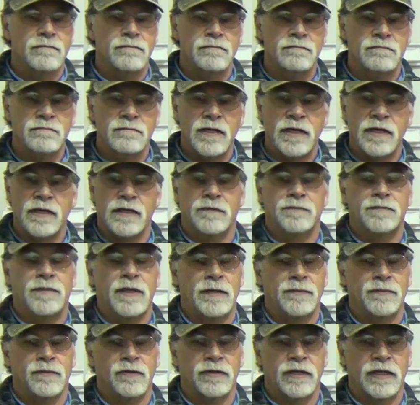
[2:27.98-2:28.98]
Many
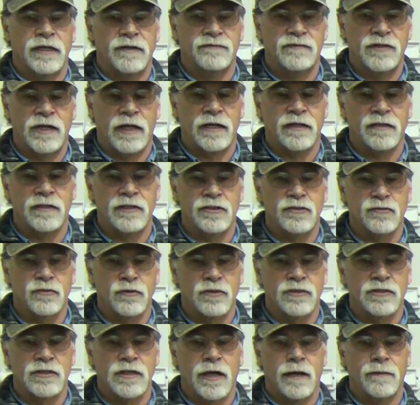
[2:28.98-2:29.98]
people that have taken these
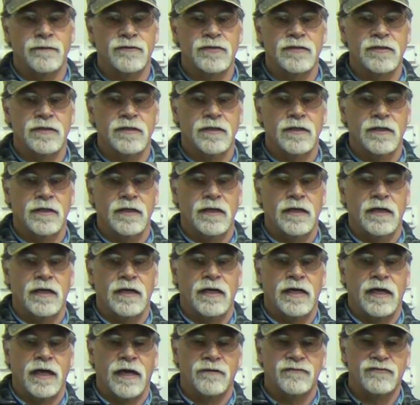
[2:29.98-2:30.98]
workshops
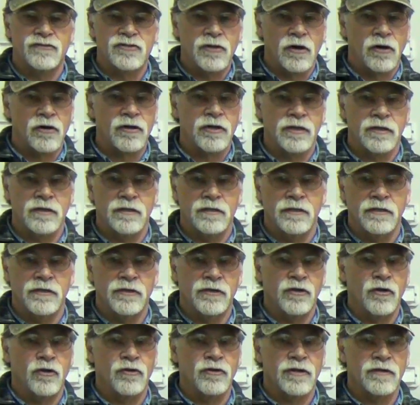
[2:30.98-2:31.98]
have started
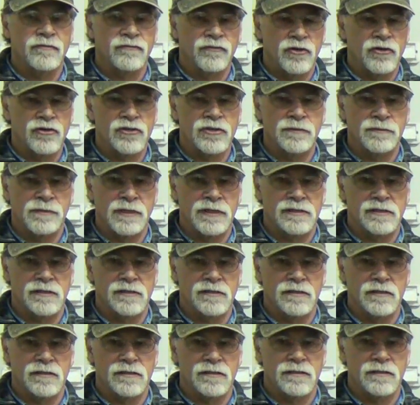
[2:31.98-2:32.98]
their own conversion
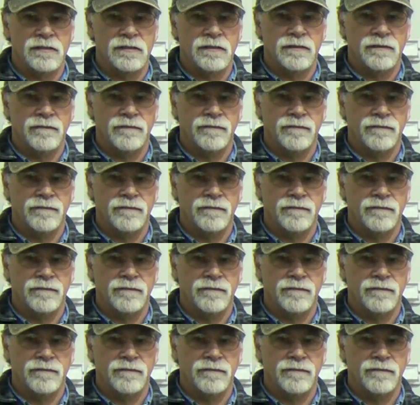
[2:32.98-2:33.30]
businesses